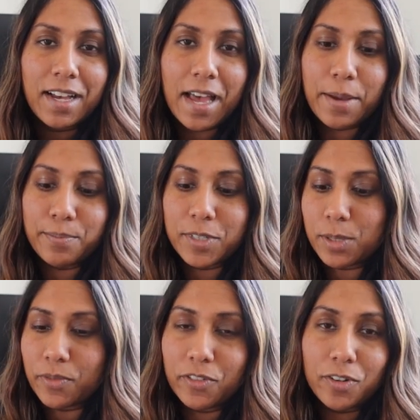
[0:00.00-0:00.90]

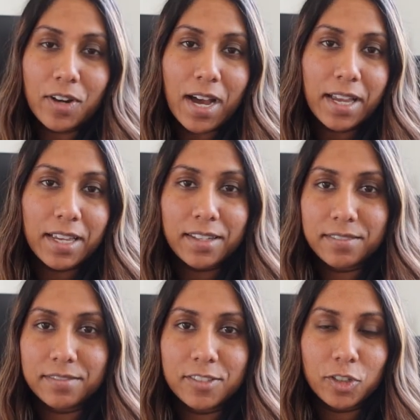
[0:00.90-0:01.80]
Just before I
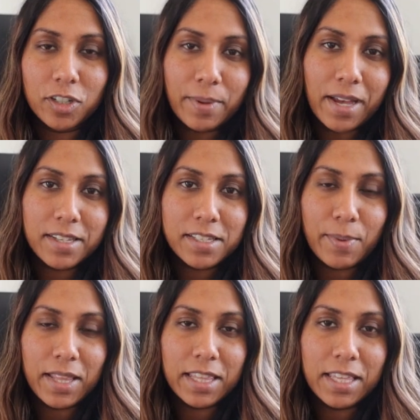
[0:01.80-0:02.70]
talk about some
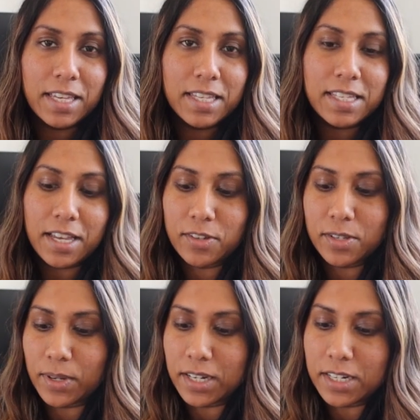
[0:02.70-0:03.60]
other things, I
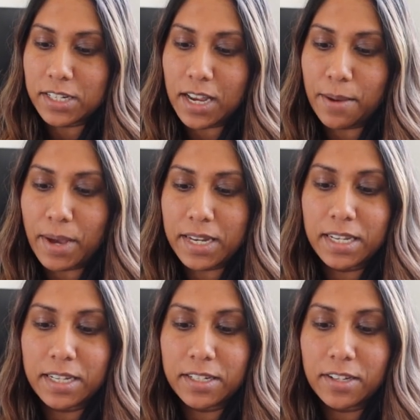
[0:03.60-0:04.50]
also wanted to share my
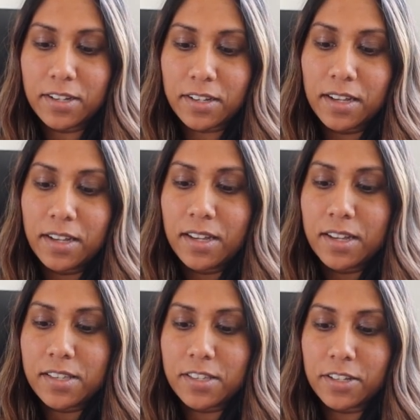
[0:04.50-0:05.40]
TikTok.
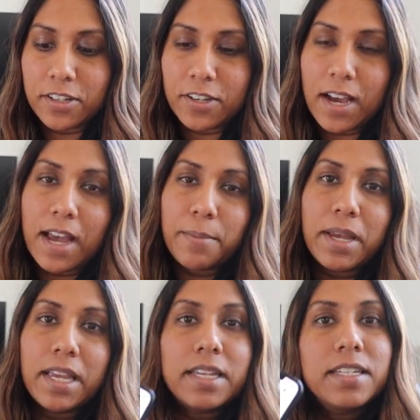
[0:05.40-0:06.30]
So I
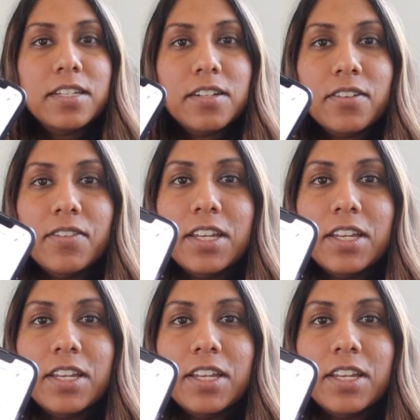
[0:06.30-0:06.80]
make TikTok